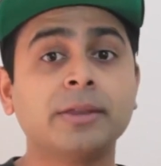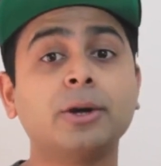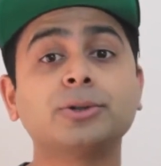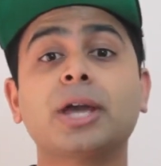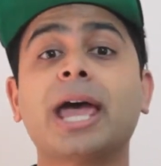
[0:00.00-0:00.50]

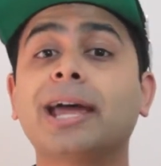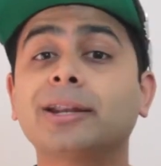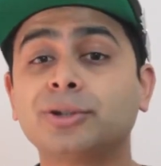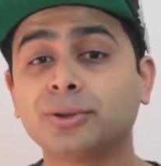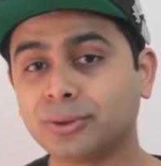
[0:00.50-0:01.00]
They also
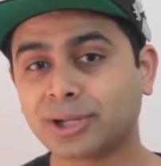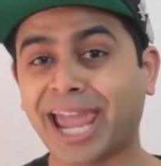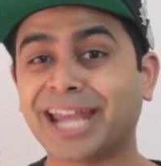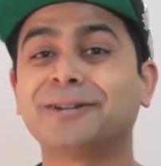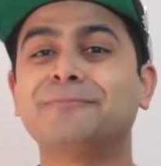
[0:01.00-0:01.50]
had two
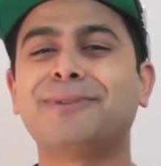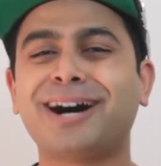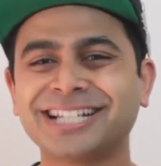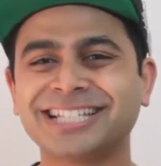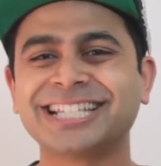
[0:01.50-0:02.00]
Canon
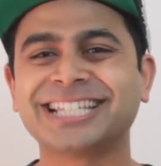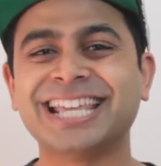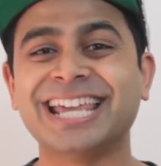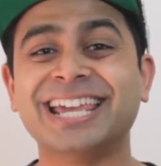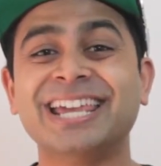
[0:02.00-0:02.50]
Masters
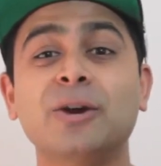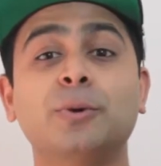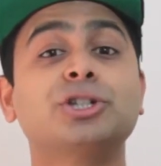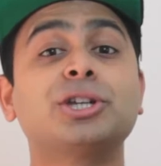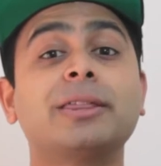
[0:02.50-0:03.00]
there,
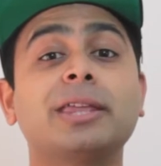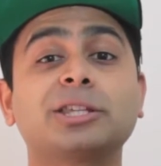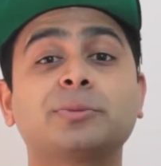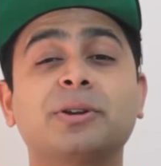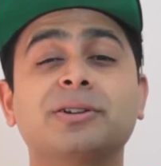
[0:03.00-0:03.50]
which shared their
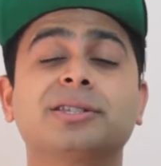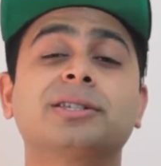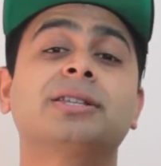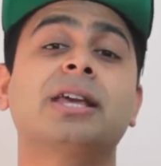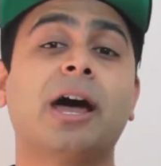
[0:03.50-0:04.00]

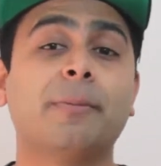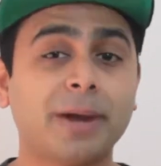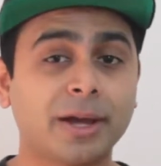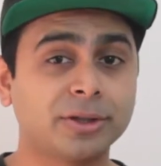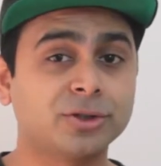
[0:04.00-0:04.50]
experiences
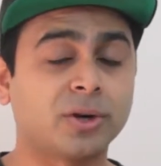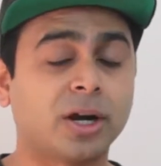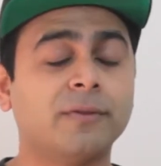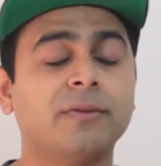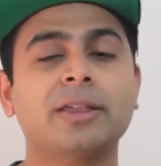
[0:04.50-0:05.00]
about the
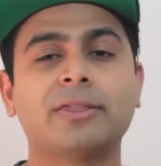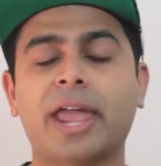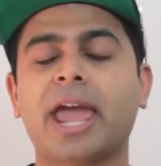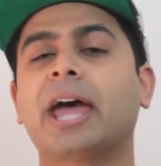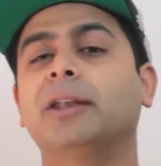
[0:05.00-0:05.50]
drive
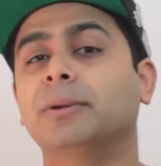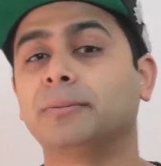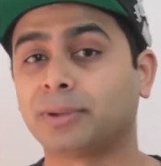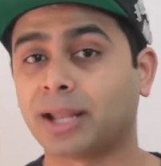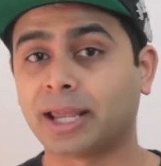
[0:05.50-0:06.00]
they had
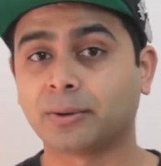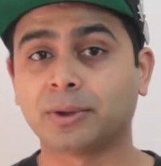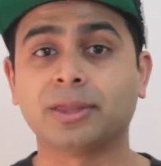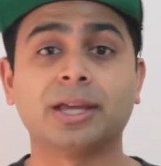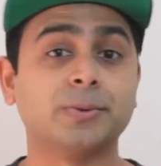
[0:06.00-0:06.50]
been playing
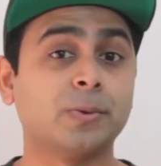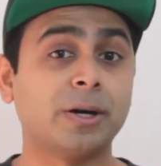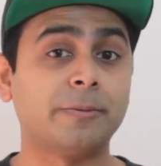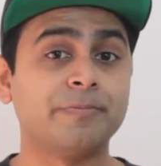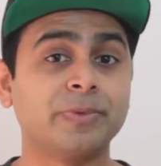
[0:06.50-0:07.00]
with as
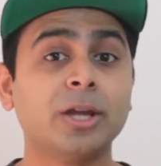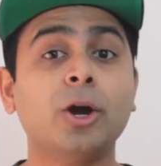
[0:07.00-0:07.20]
well.